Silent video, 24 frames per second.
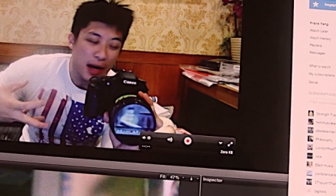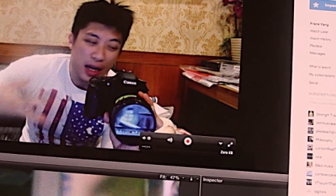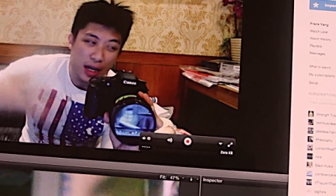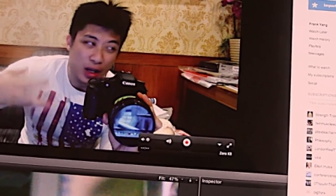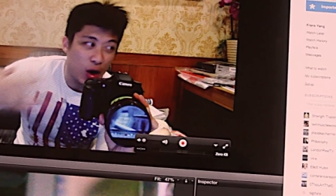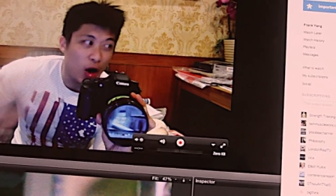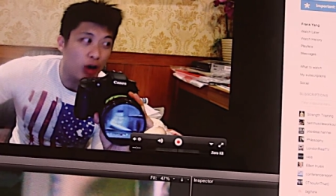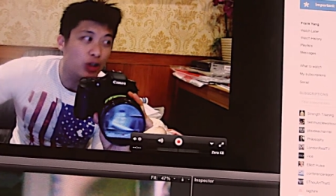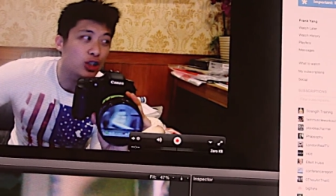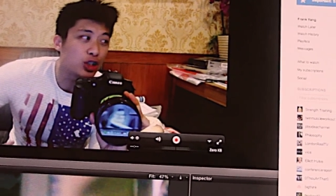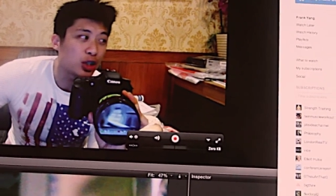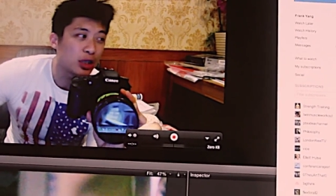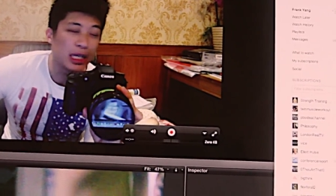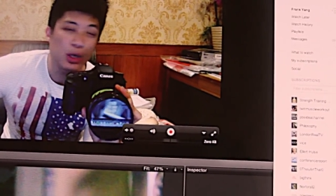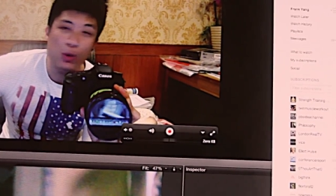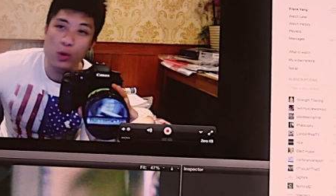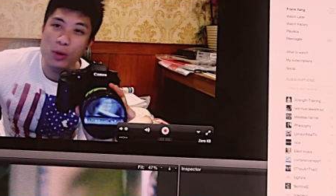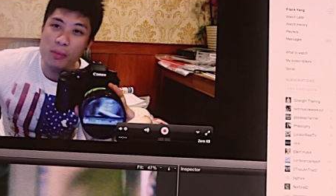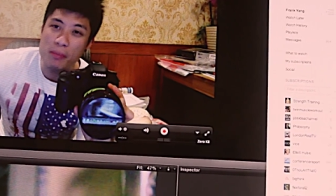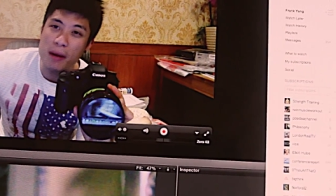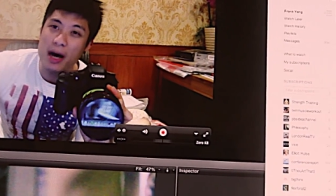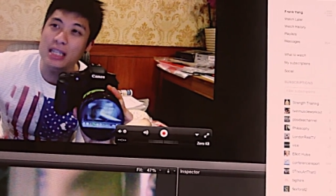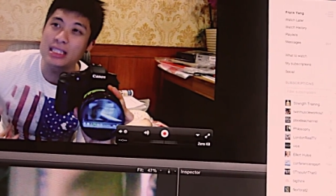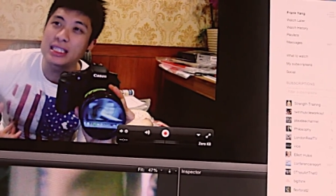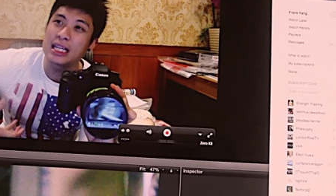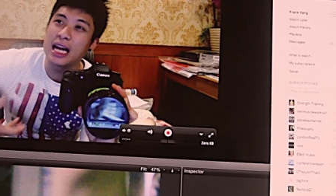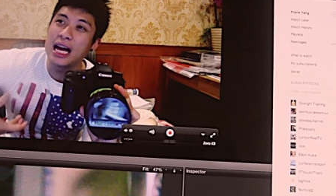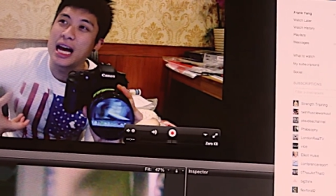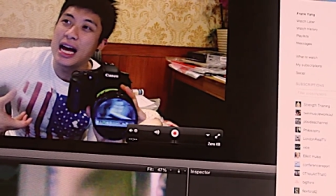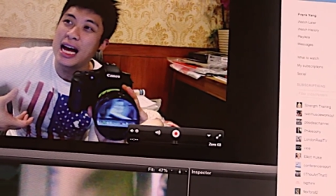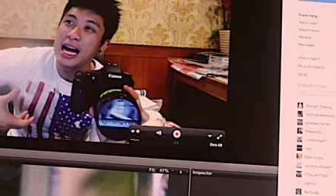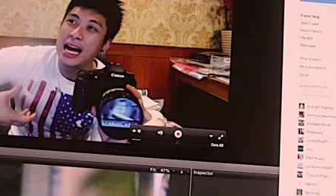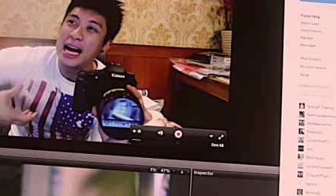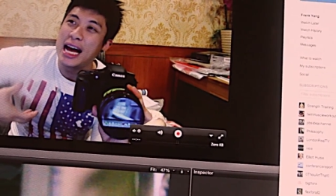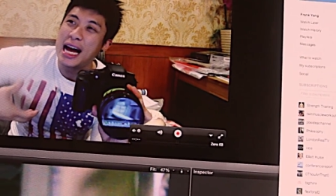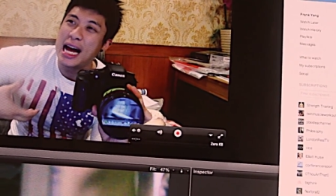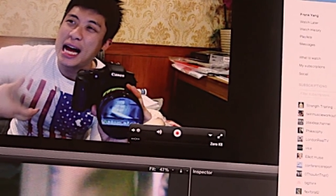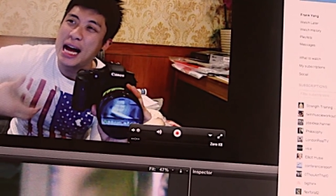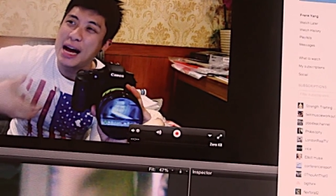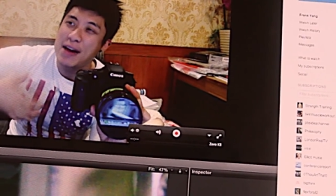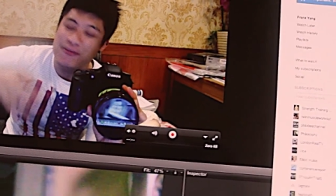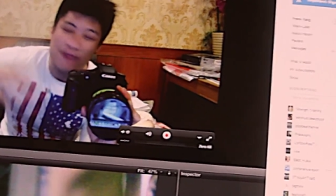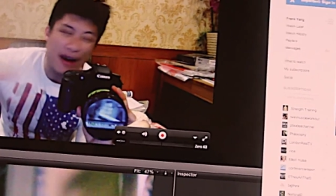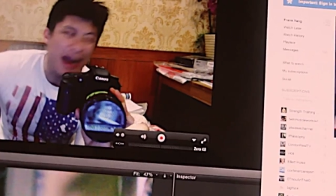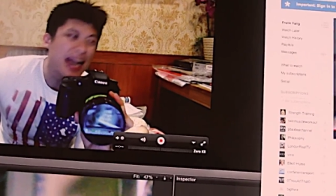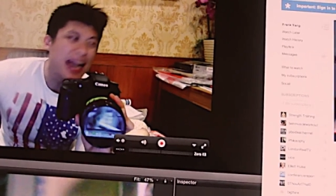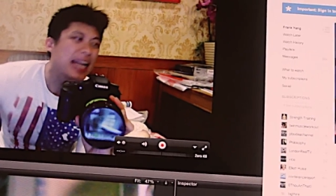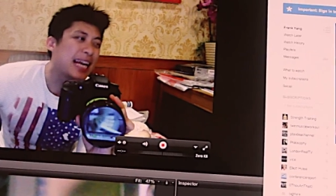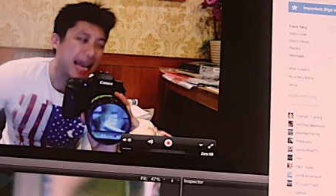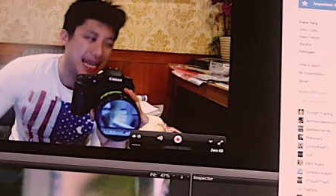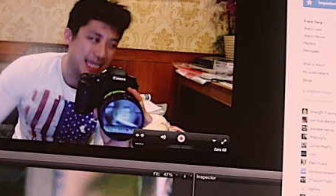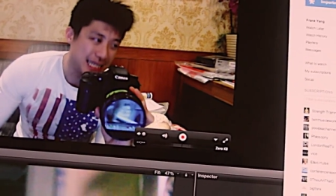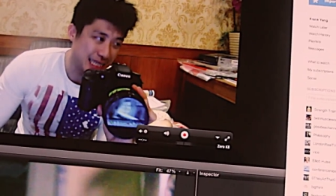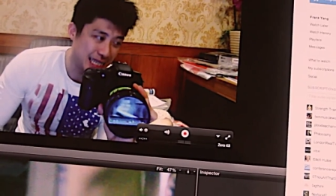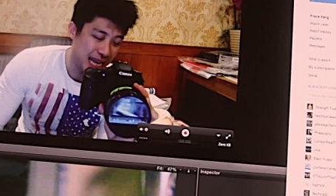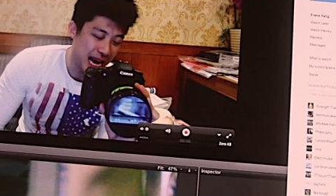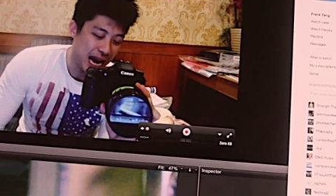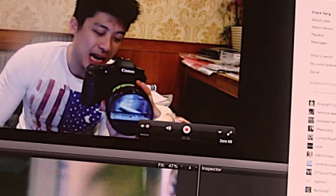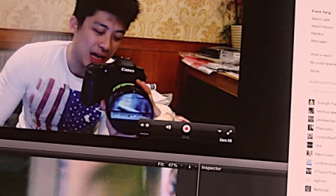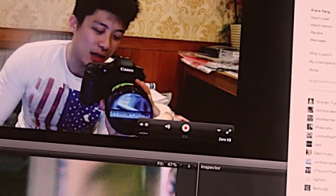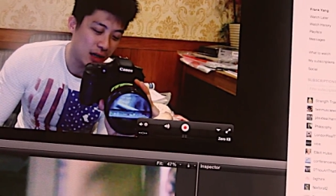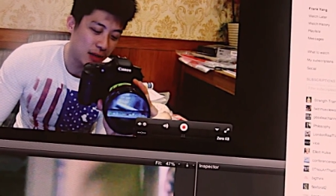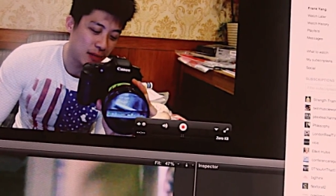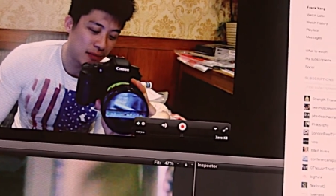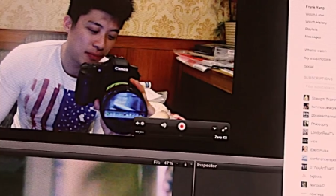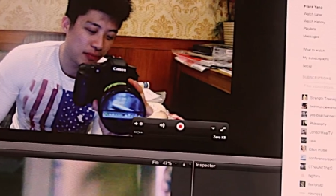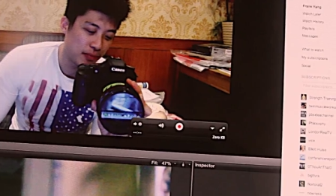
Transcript: culturally, we must fight against that.